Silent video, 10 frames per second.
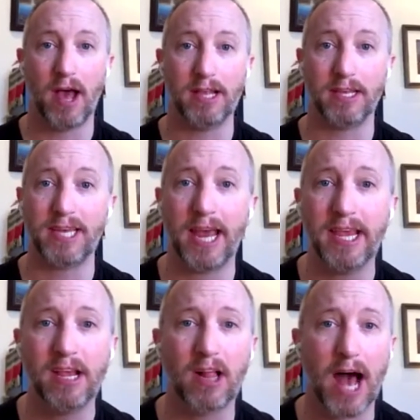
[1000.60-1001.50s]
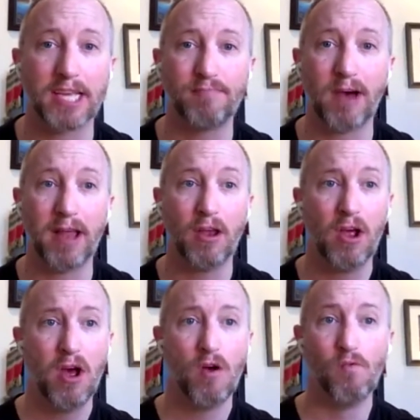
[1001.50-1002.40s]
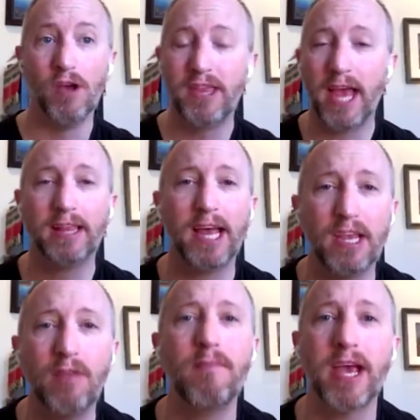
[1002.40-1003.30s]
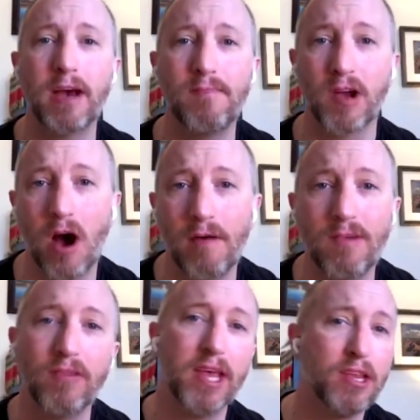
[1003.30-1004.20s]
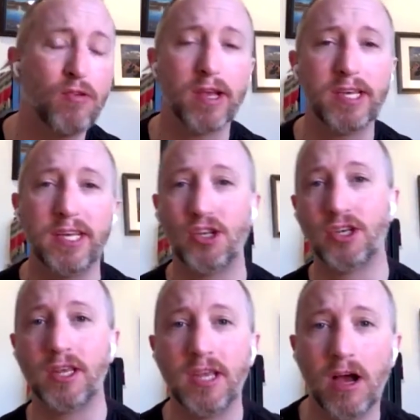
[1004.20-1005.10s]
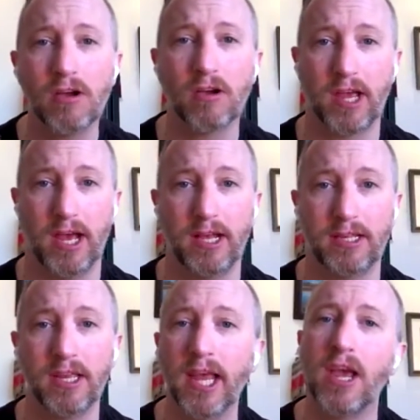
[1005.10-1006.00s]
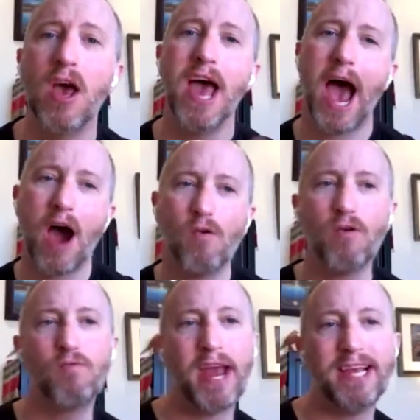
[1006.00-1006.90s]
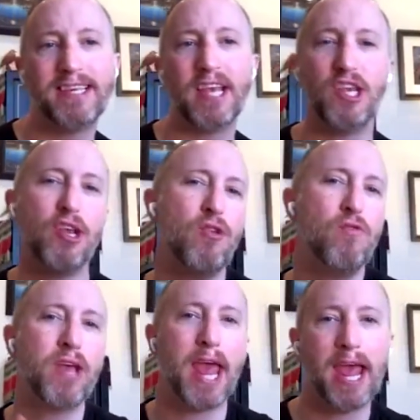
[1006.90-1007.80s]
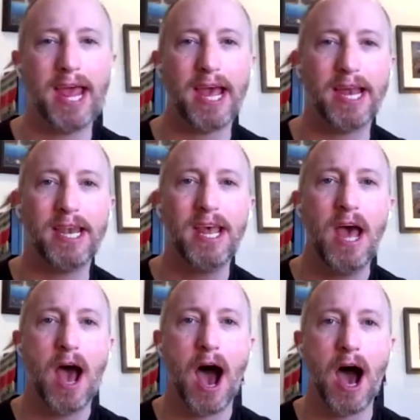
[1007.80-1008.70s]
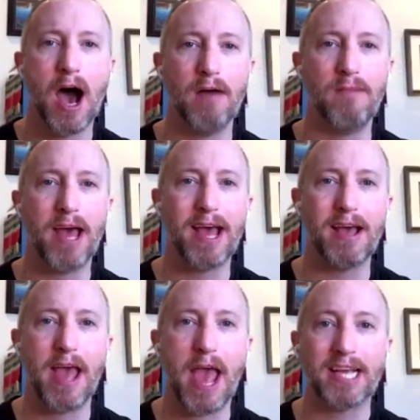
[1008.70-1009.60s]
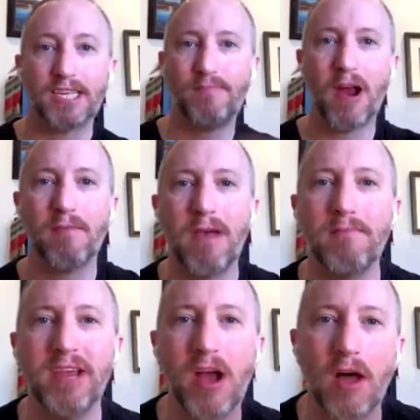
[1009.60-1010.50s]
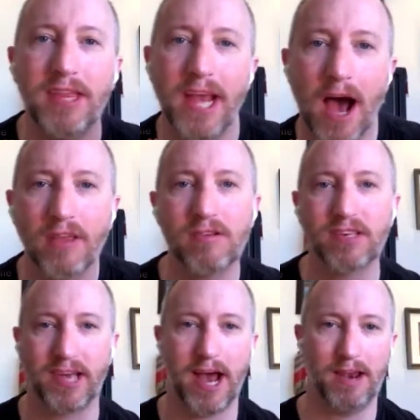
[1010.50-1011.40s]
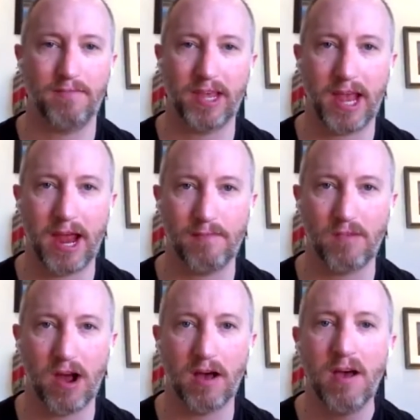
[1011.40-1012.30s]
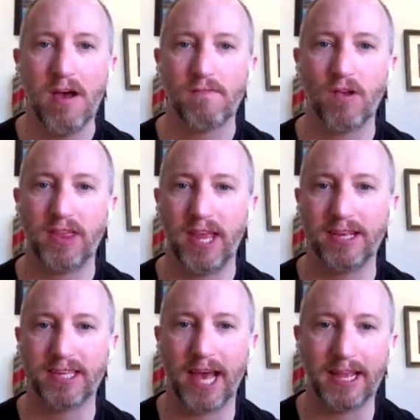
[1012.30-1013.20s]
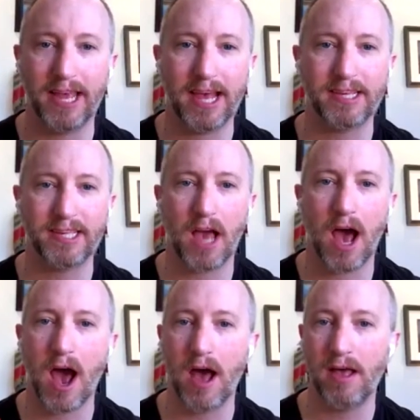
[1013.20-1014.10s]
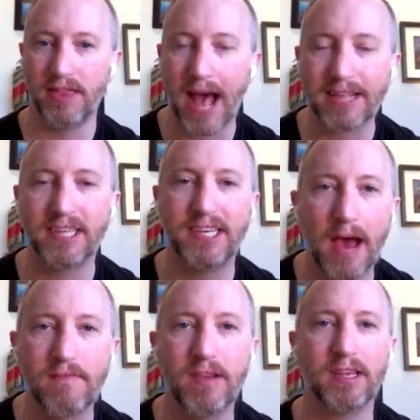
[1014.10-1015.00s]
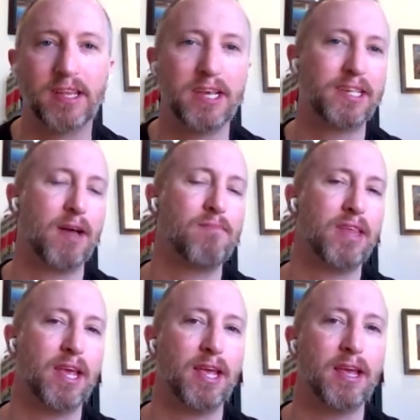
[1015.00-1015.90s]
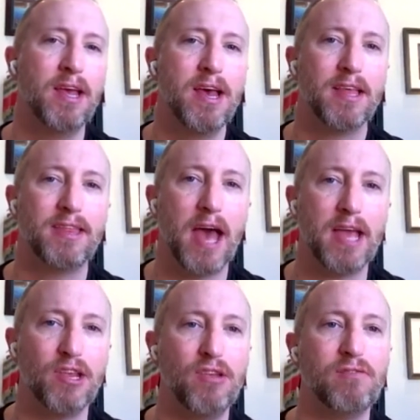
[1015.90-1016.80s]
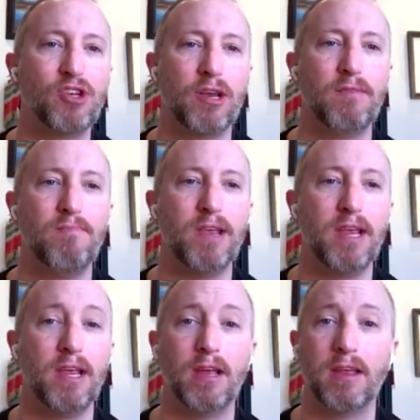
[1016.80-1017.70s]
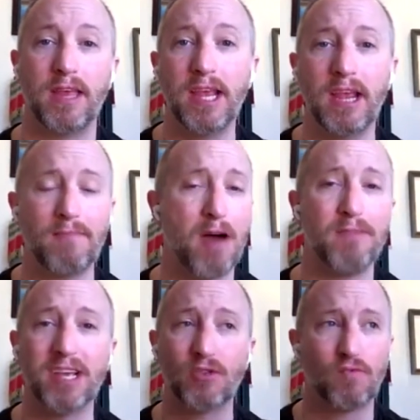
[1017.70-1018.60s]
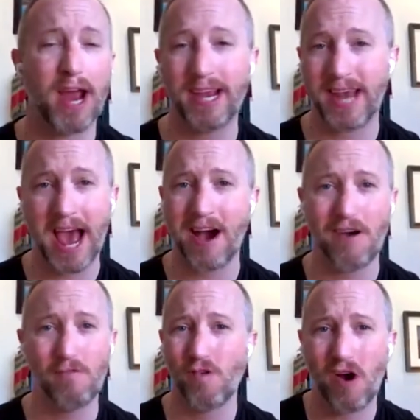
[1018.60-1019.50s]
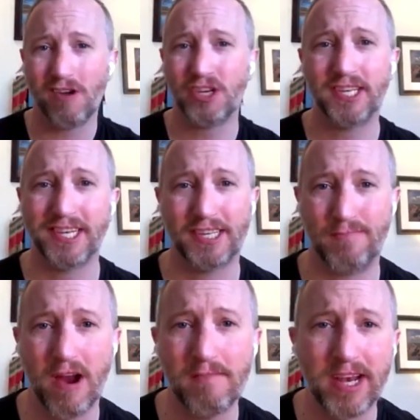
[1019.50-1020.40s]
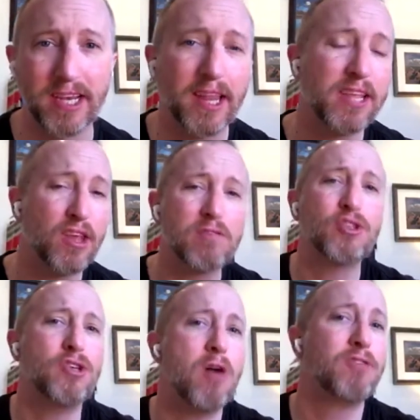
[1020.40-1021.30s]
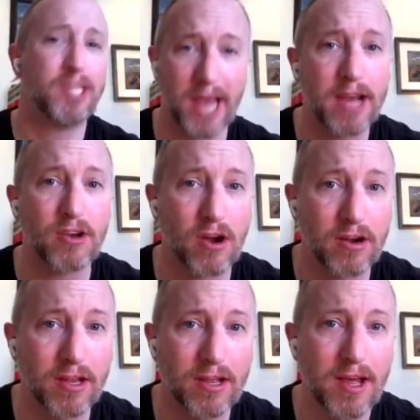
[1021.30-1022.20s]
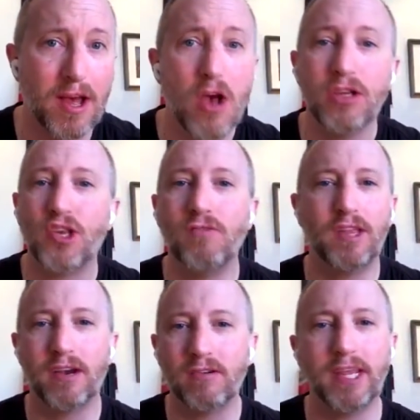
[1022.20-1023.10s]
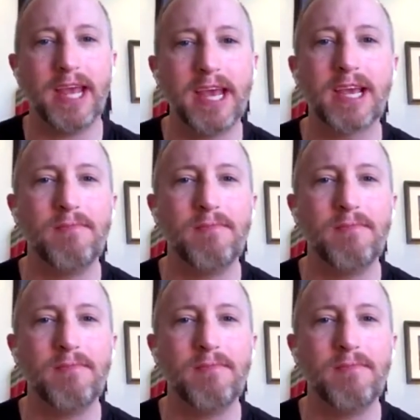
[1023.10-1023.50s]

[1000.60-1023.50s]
taking class, but would they let you make up a combo that you can teach to the younger kids? Like, how are ways that you can experiment being on the other side of the camera for things like this? That's definitely something that you should be thinking about, because right now we're all just experimenting. Like, there's no standard. So literally it can be